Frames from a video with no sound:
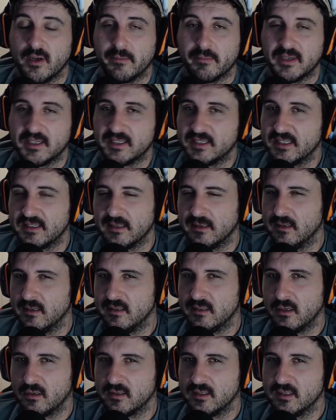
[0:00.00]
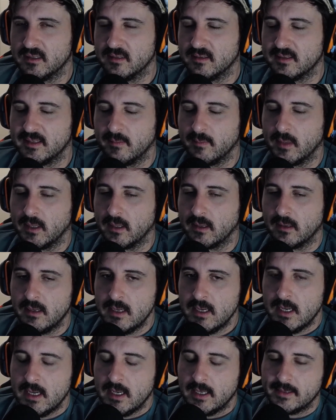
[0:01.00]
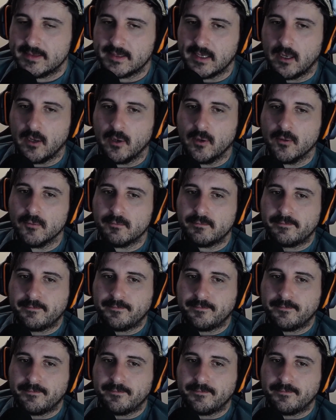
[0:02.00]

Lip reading: I'm guessing to the doctors or something. So